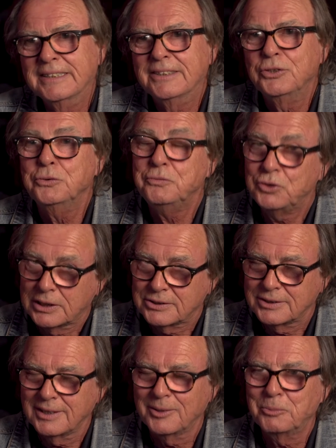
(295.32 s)
who
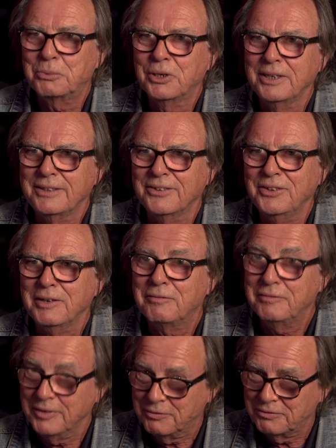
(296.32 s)
just celebrated their
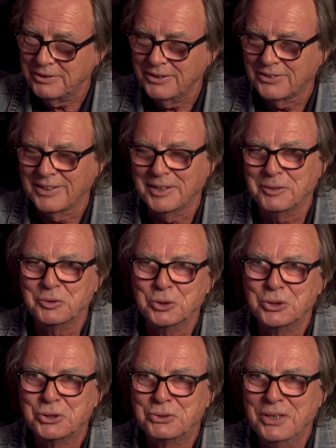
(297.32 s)
50th
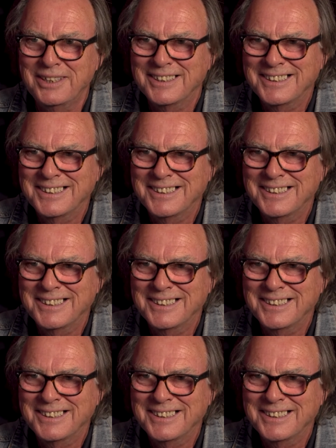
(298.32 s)
anniversary.